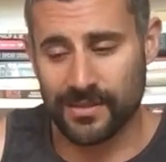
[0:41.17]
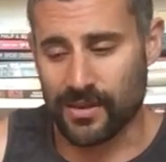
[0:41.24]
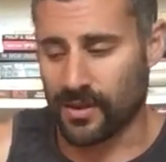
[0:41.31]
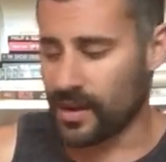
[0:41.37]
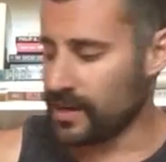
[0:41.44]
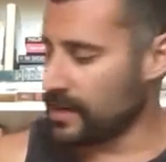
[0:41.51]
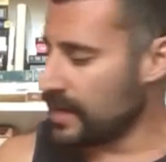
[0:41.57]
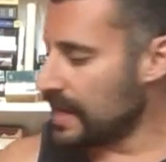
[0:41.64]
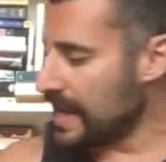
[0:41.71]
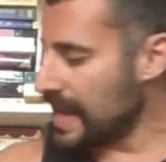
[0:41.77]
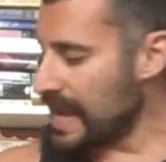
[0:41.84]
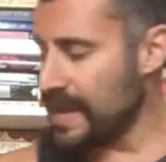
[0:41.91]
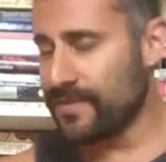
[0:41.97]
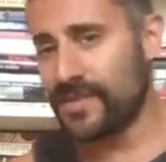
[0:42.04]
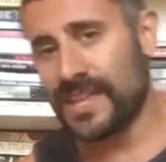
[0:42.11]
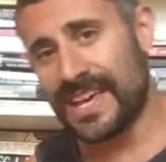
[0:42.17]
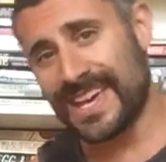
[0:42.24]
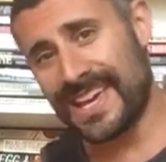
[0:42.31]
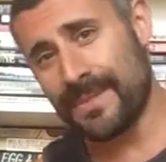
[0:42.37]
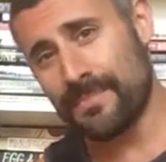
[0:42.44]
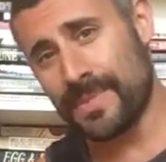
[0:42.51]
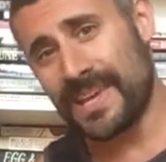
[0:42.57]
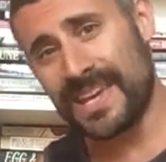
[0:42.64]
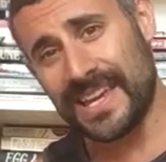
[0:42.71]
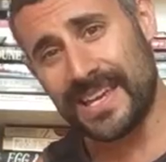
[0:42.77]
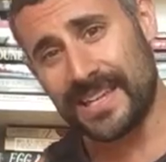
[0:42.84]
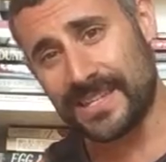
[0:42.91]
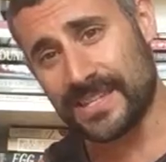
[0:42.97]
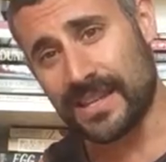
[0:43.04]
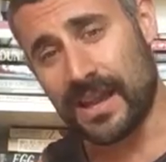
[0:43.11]
all right? If the hip
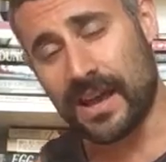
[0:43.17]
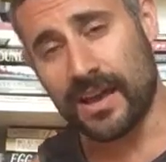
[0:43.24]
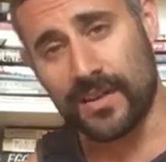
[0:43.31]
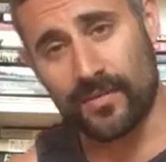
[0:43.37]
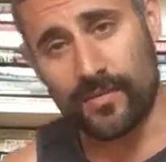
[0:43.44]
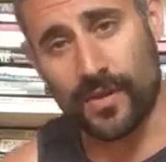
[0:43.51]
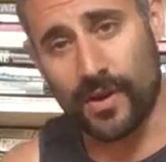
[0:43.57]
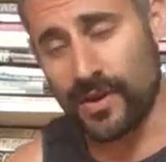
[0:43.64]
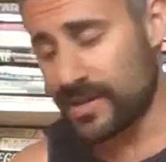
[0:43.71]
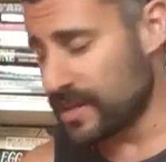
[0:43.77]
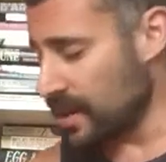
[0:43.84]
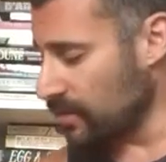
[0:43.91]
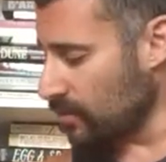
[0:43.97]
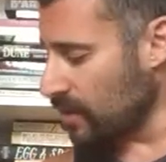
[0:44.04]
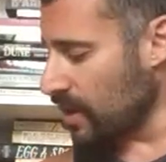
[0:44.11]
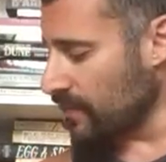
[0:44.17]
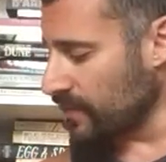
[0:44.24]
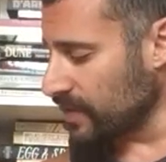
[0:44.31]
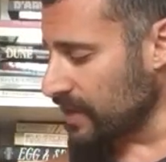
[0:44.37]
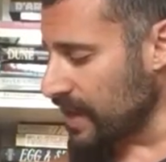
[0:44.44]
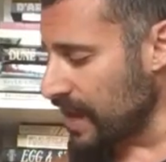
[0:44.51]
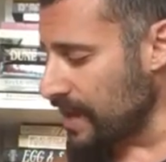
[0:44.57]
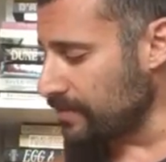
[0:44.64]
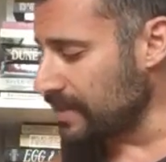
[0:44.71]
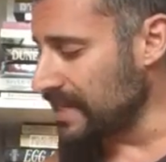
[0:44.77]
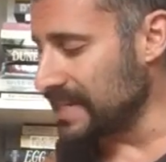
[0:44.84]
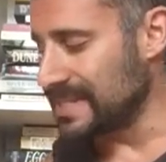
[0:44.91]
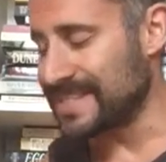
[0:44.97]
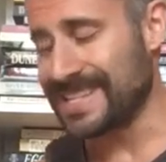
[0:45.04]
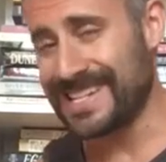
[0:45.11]
is very tight, what often can happen
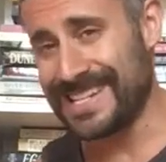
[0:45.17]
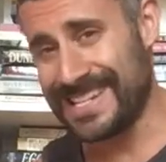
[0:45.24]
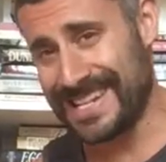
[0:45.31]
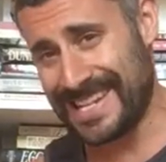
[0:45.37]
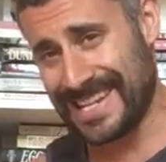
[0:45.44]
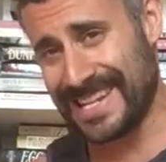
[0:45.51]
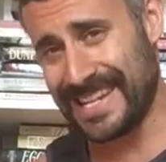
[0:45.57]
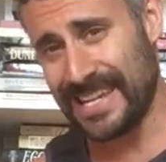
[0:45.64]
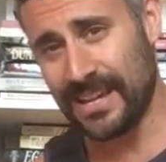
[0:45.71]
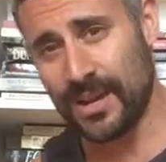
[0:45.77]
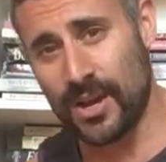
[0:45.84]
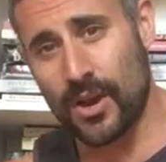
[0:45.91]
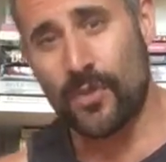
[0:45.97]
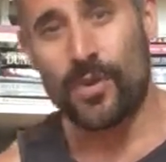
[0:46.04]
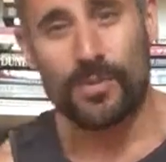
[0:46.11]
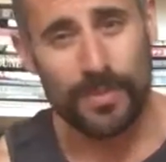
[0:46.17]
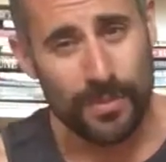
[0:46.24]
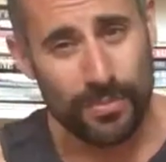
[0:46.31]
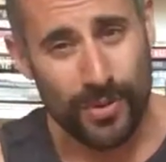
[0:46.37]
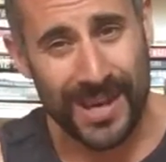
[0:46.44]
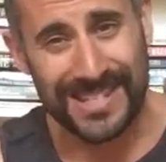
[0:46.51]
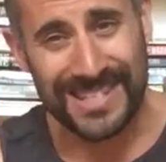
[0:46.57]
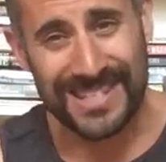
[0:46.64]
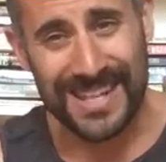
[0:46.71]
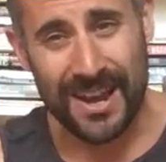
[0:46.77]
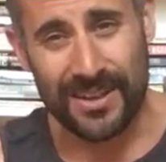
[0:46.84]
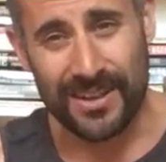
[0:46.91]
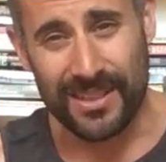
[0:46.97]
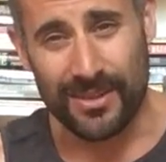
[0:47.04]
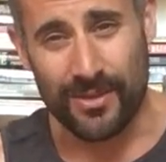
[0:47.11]
is the knee will be pressing
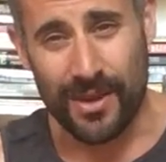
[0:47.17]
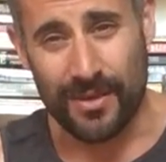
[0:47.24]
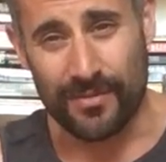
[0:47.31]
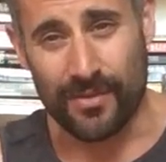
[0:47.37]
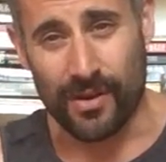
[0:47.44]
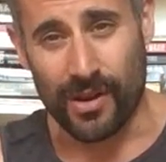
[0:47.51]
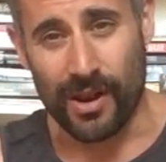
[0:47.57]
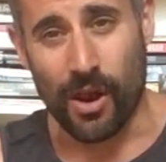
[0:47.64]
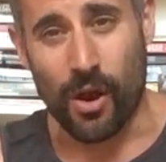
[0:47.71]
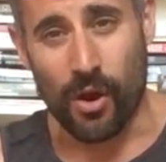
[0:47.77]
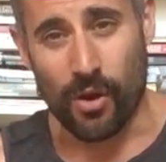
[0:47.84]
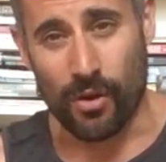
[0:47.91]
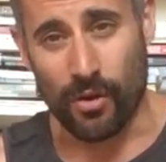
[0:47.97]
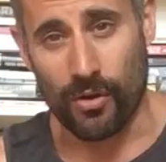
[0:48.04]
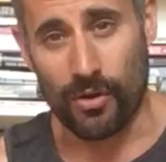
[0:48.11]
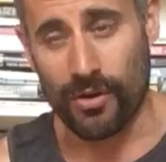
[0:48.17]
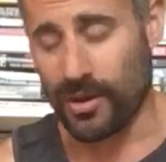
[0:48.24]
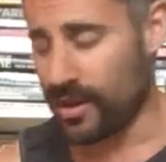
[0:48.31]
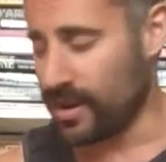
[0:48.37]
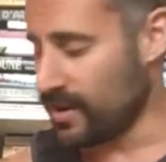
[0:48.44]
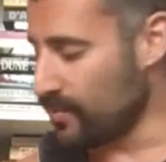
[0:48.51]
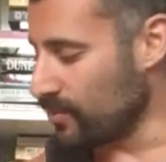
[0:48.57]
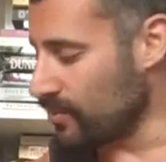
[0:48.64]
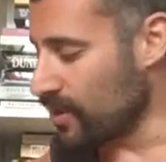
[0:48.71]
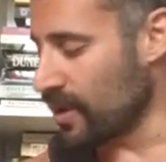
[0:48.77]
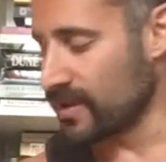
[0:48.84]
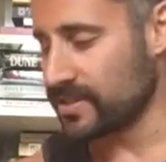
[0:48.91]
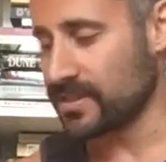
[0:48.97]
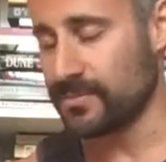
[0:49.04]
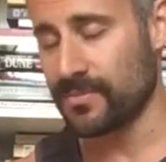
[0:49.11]
down on the ground very hard, and it will
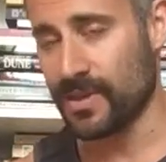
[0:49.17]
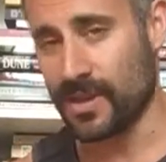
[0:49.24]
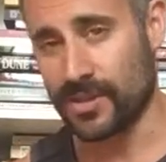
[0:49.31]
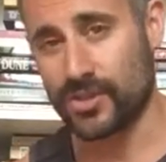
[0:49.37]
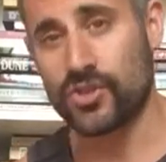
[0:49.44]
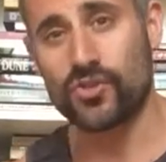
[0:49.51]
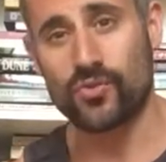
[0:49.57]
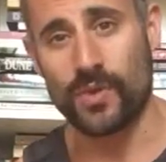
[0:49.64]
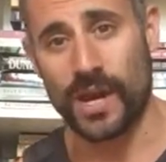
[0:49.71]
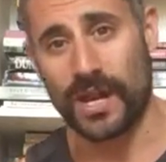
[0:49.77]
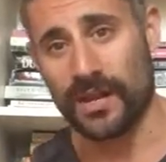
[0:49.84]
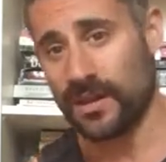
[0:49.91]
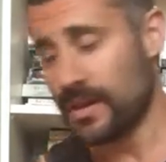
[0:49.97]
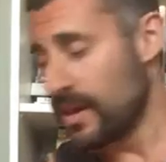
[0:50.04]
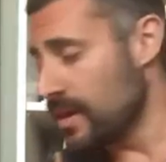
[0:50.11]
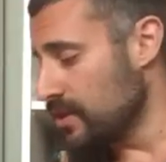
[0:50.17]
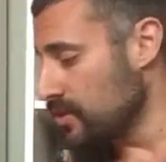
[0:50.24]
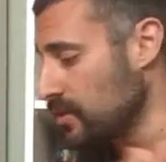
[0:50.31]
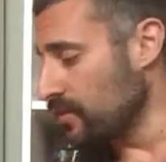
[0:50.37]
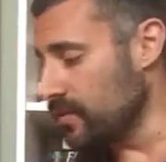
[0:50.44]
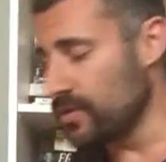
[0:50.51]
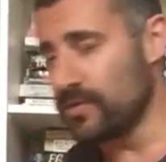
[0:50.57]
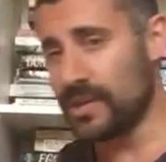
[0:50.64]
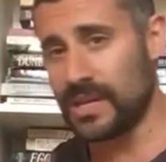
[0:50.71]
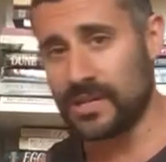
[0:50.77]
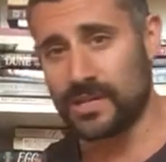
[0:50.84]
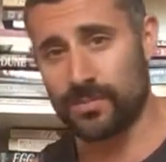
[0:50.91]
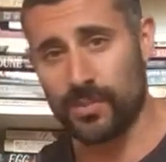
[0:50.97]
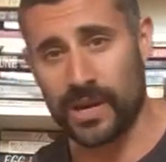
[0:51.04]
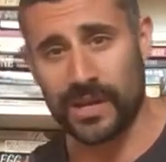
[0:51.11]
cause some strain. So if you need
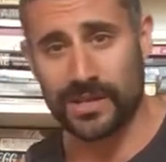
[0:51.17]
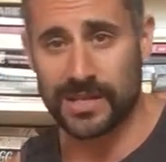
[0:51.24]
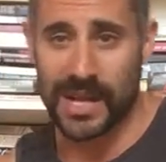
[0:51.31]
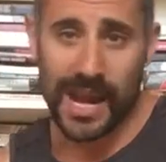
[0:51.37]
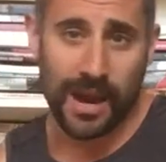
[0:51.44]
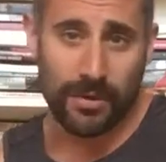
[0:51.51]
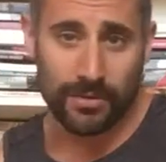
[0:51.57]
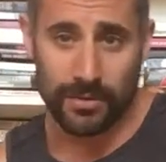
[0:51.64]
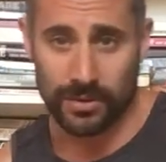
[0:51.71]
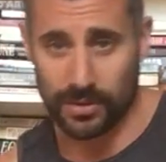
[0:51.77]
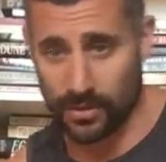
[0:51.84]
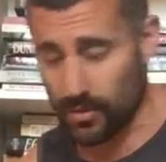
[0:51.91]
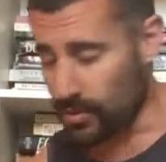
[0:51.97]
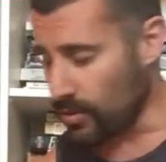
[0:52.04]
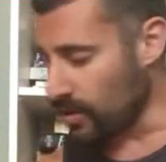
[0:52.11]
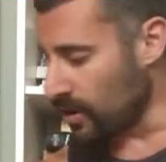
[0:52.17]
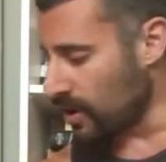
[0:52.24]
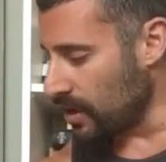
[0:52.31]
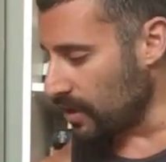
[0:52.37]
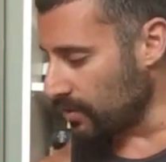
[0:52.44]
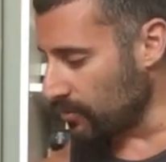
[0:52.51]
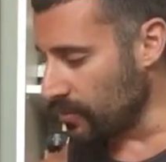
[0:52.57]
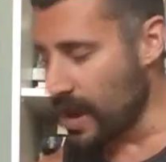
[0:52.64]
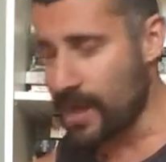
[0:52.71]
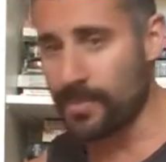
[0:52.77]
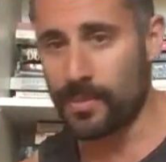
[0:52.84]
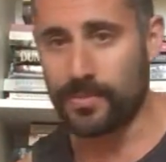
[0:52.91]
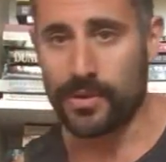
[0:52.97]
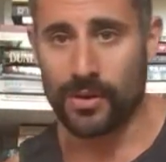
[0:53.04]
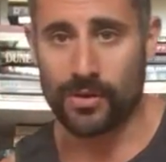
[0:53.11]
to bring a towel or wrap
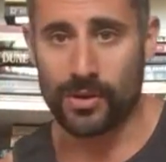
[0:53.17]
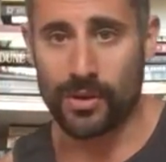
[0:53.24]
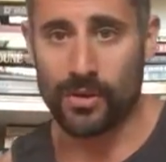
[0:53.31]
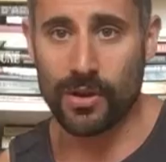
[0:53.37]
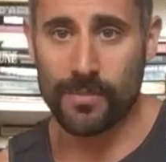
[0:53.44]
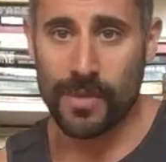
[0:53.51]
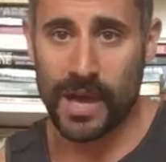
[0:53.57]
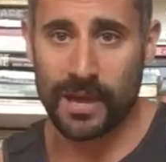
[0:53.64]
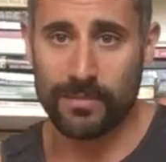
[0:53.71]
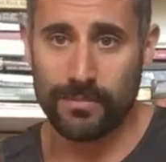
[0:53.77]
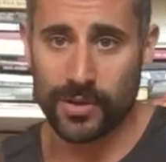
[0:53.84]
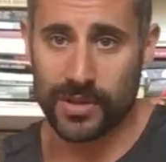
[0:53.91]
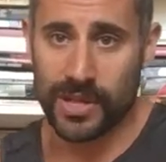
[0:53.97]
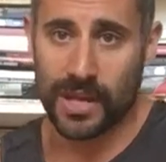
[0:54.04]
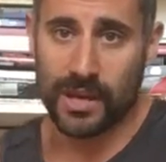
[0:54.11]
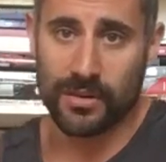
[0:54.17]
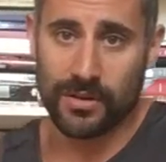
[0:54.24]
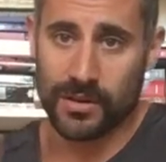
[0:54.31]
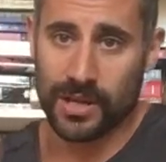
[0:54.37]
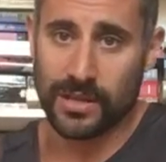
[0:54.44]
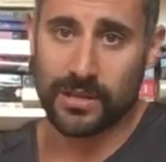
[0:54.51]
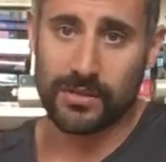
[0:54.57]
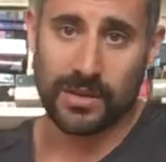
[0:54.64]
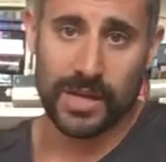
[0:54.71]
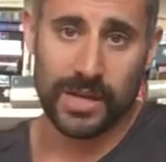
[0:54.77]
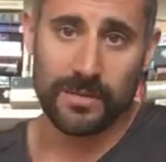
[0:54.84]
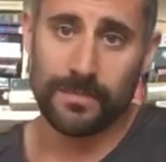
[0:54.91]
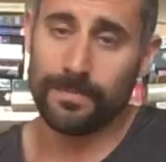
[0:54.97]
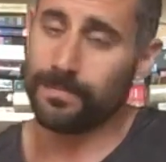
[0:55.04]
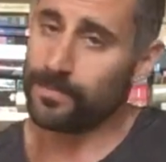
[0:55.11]
up your yoga mat and put that underneath your
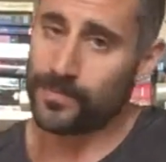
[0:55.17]
knee,